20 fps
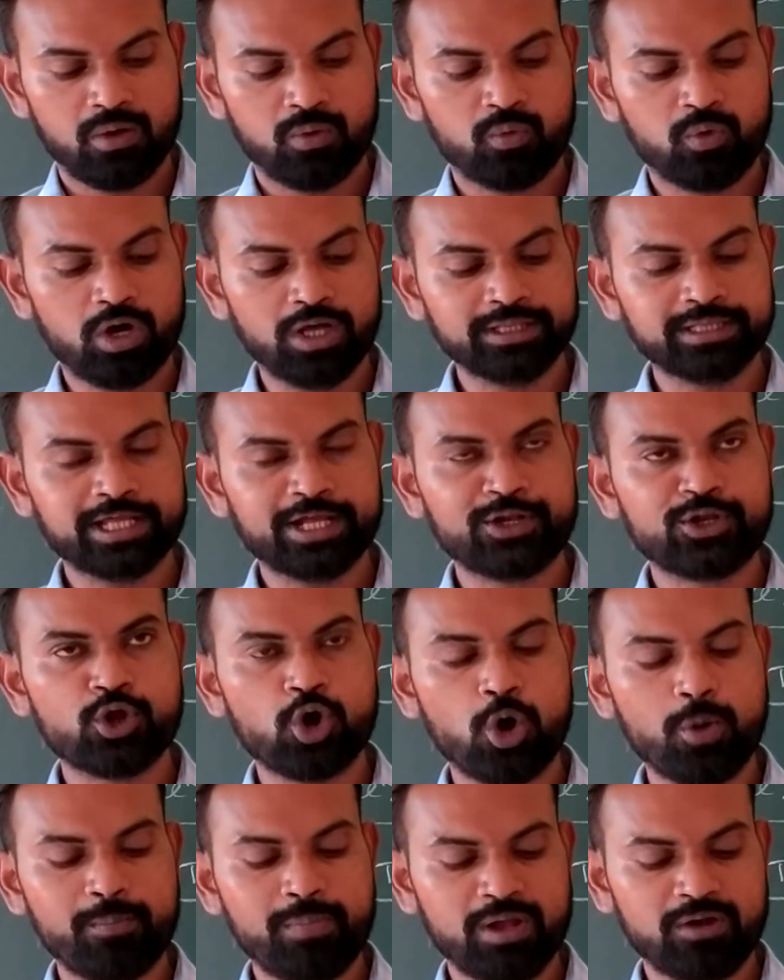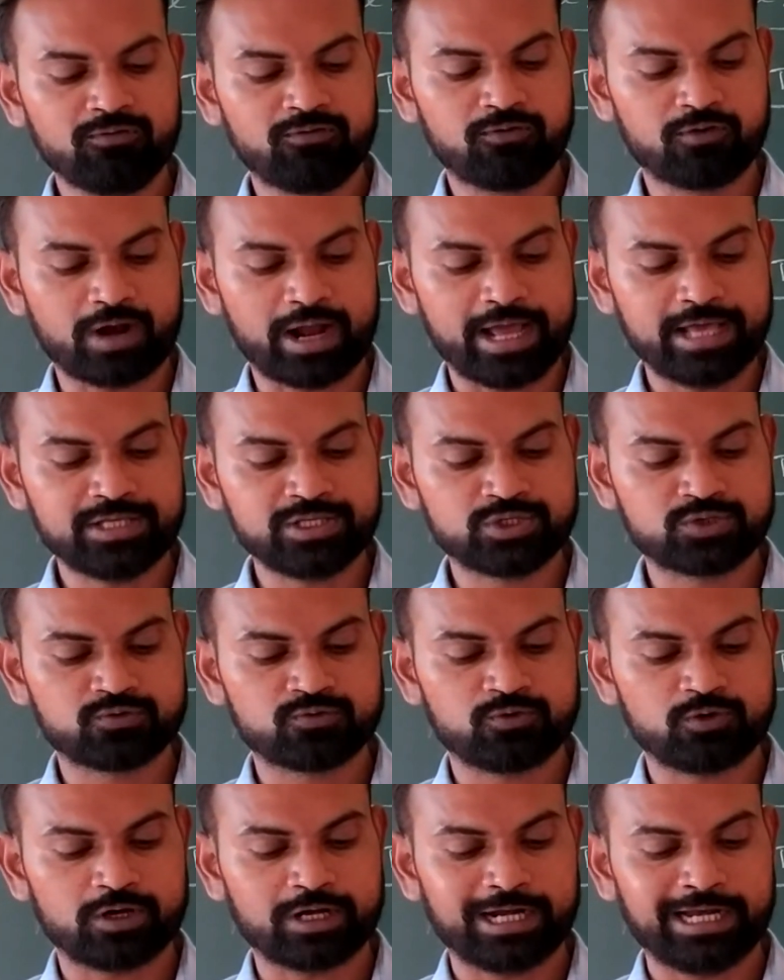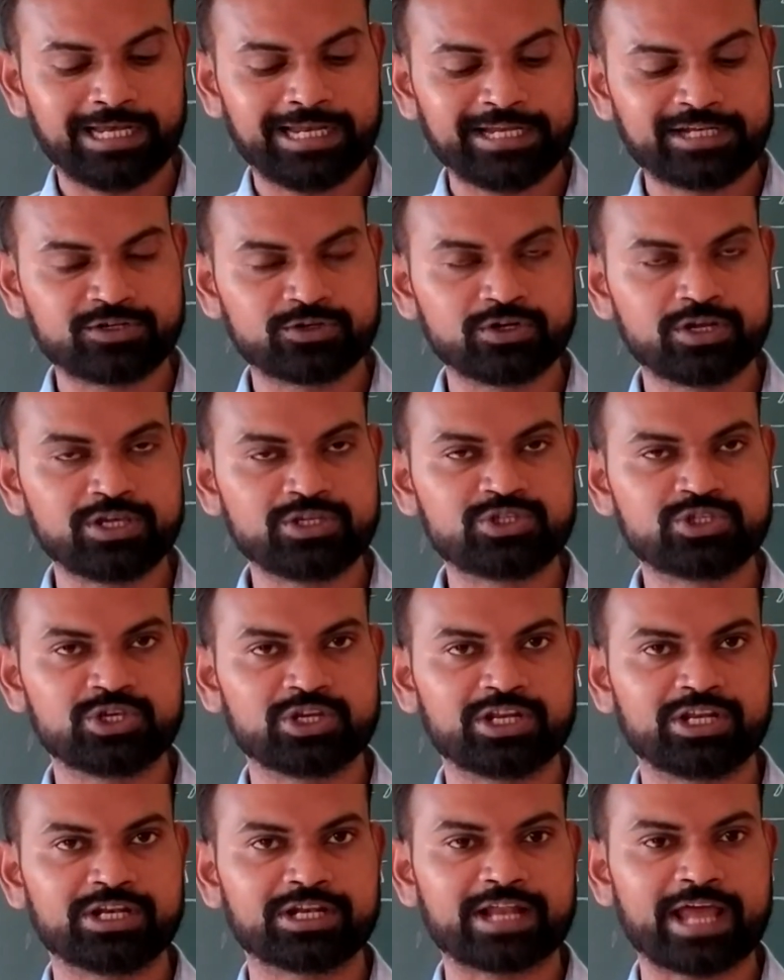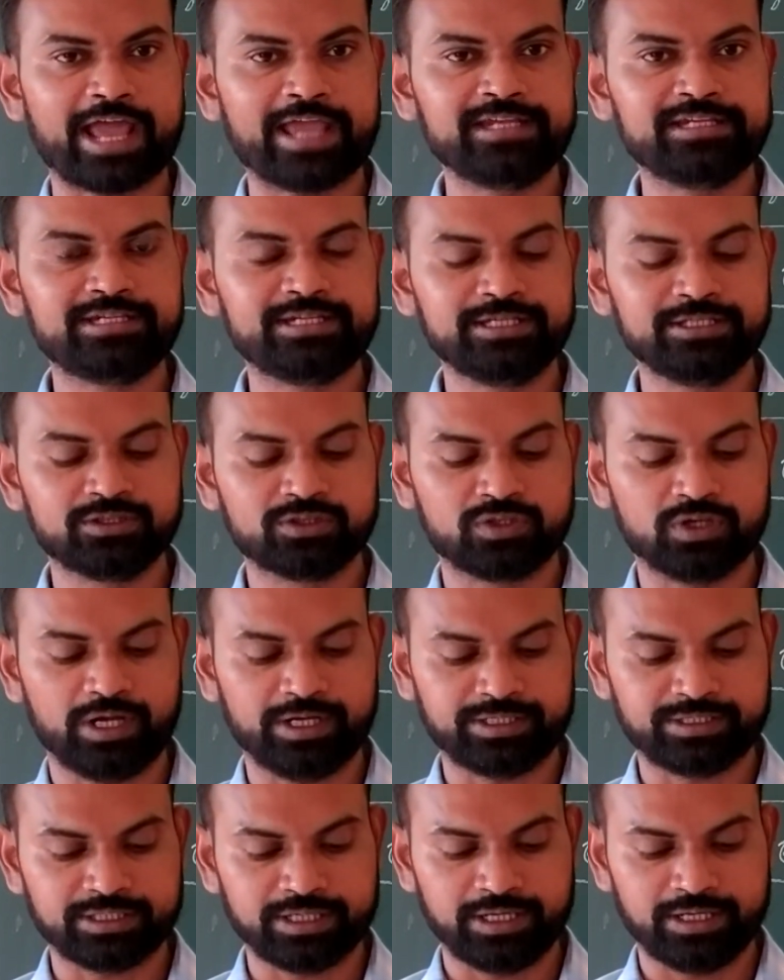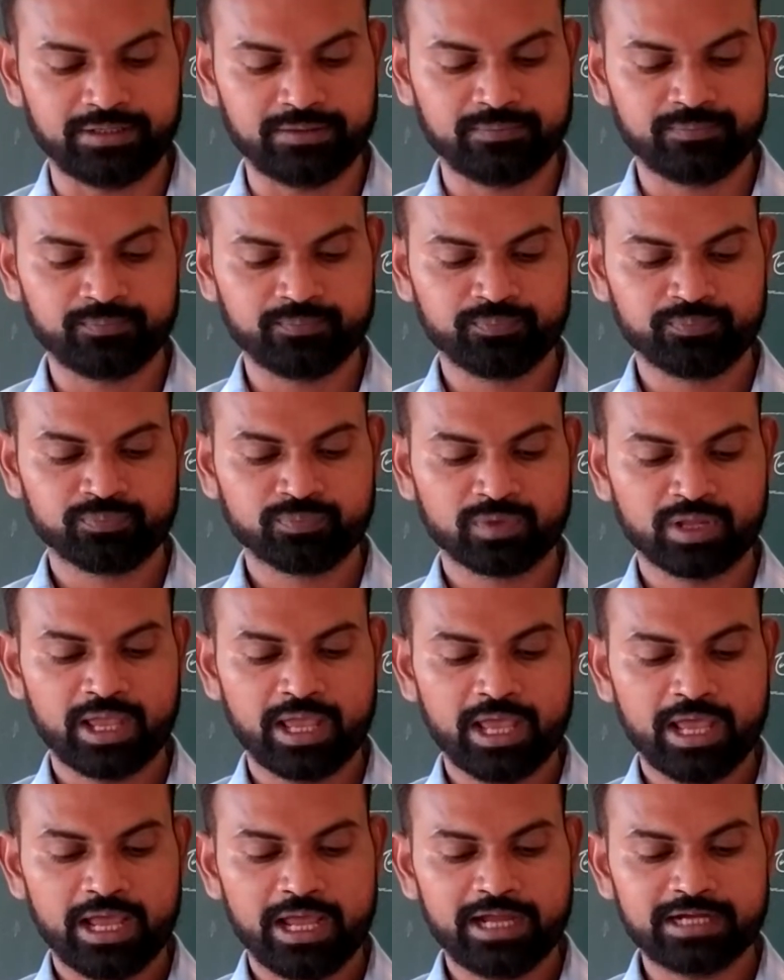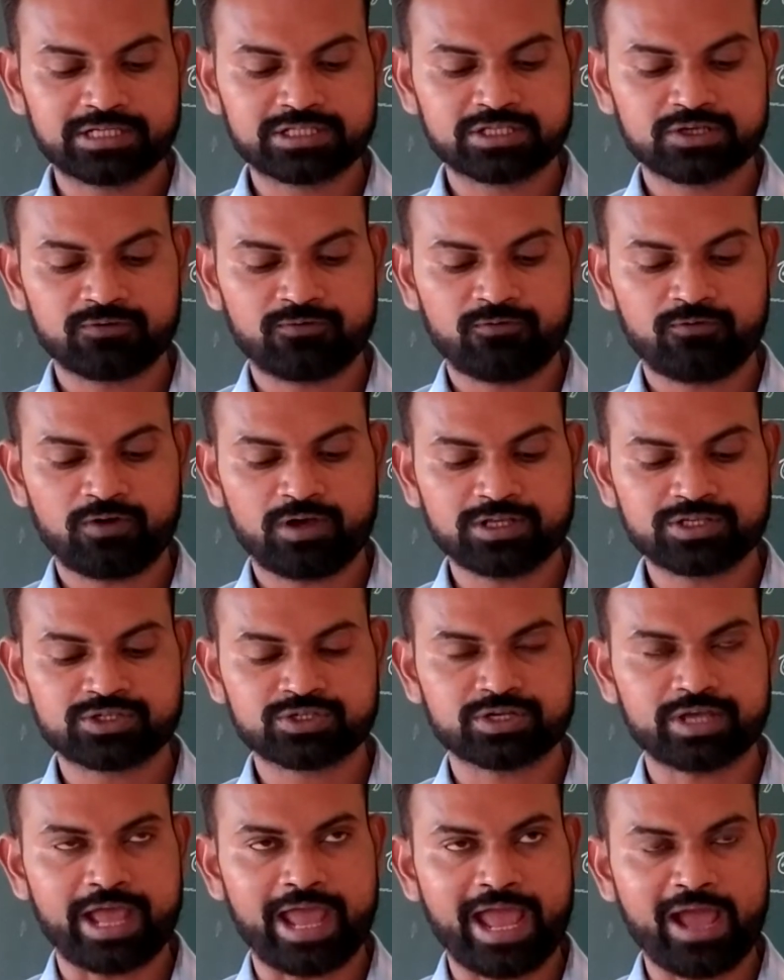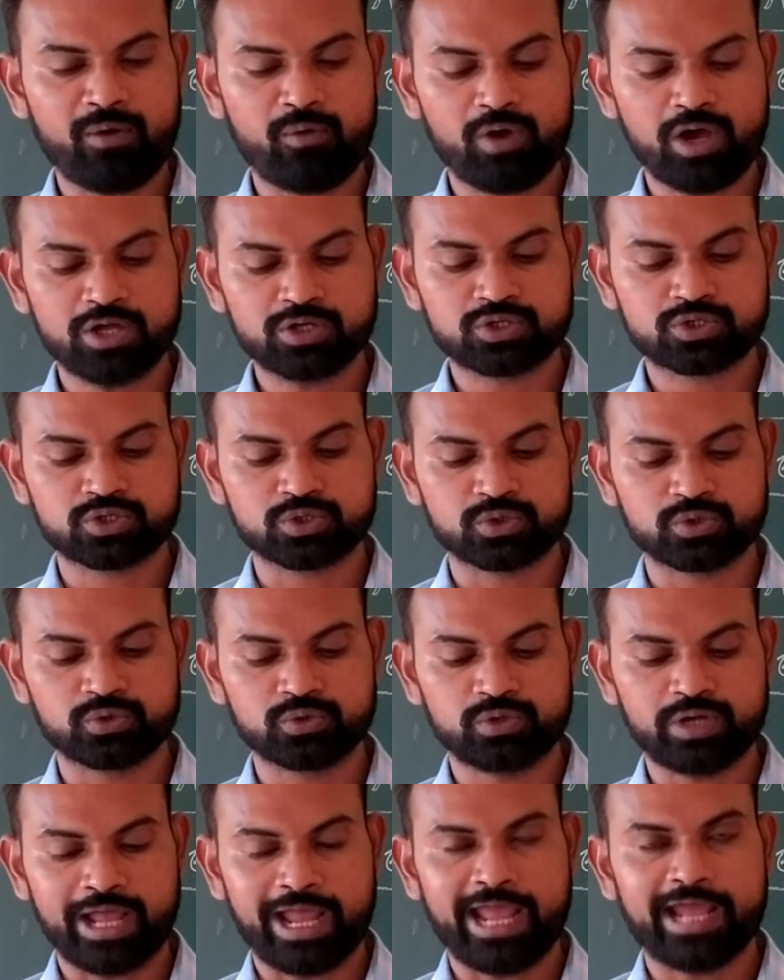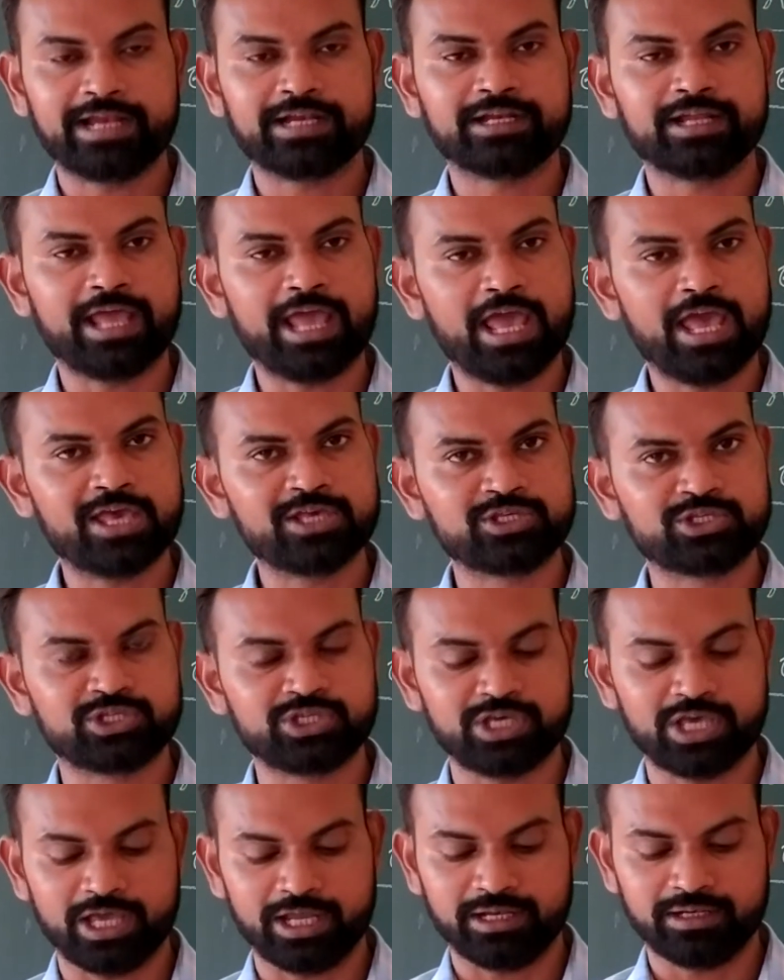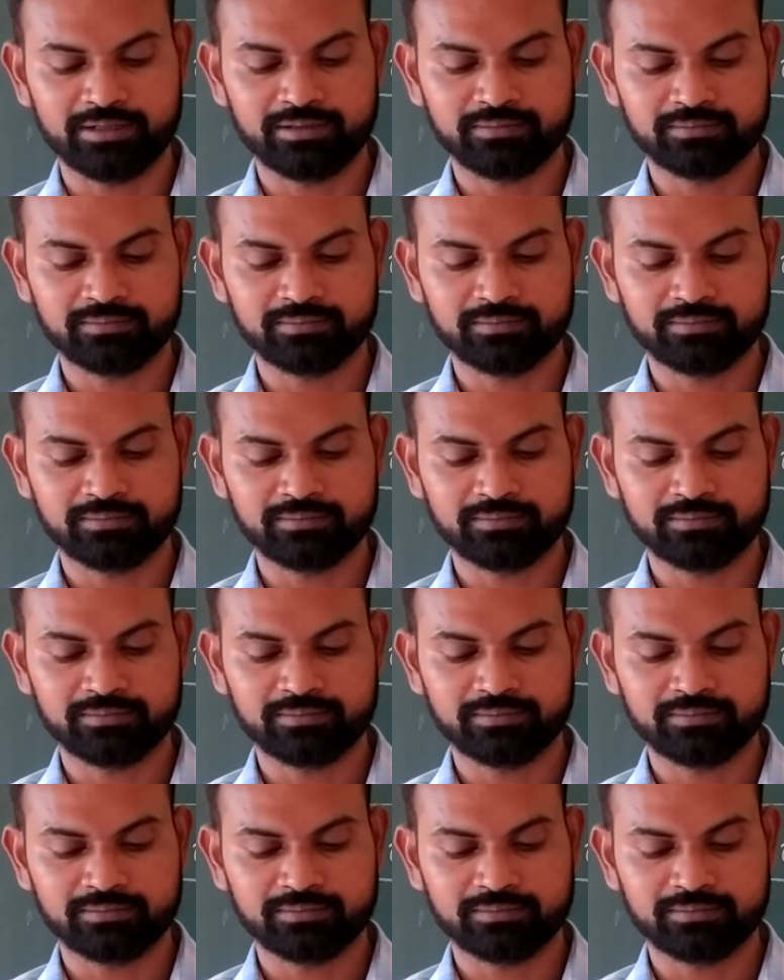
Won the Nobel Prize for Literature in 1913. It's the first award to an Asian.